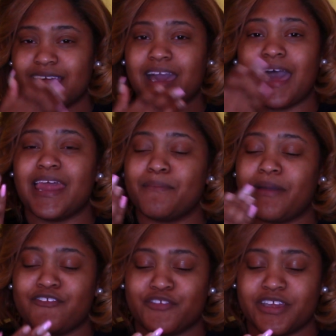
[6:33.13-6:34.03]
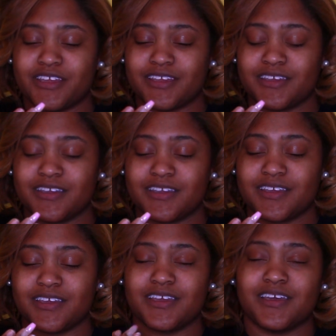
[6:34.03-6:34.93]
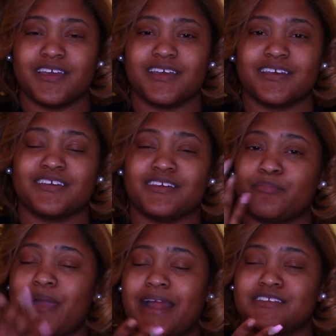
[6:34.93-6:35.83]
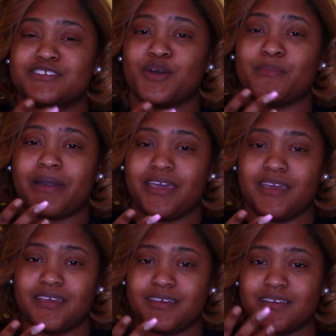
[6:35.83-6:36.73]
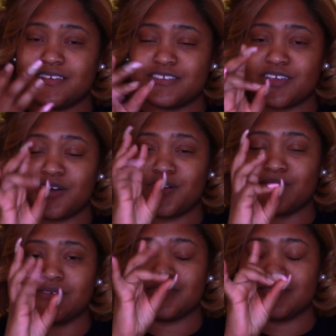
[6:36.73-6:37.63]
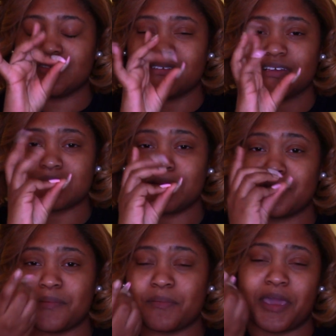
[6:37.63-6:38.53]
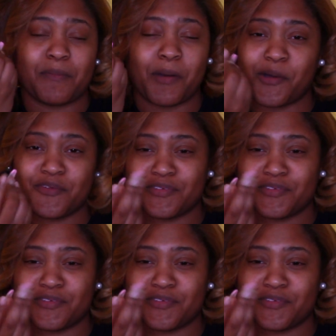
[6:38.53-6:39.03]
I let my friend practice on my hand, and so as long as one came off,